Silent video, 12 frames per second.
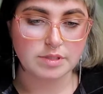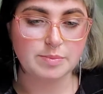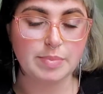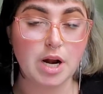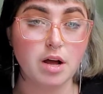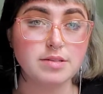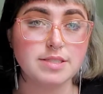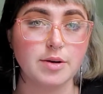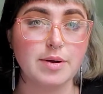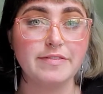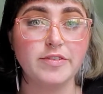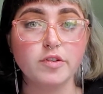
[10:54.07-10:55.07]
But also,
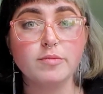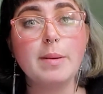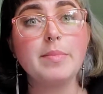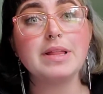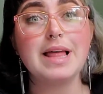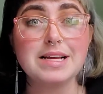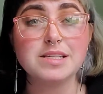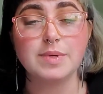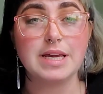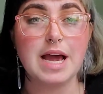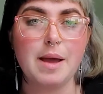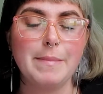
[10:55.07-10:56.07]
if you remember last week,
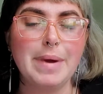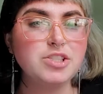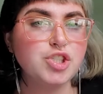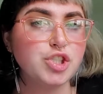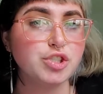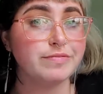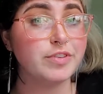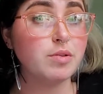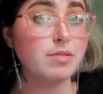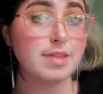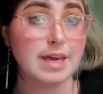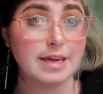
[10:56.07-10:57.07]
I mentioned a few
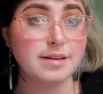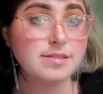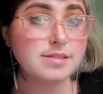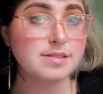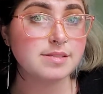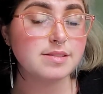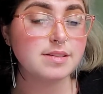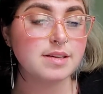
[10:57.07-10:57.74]
things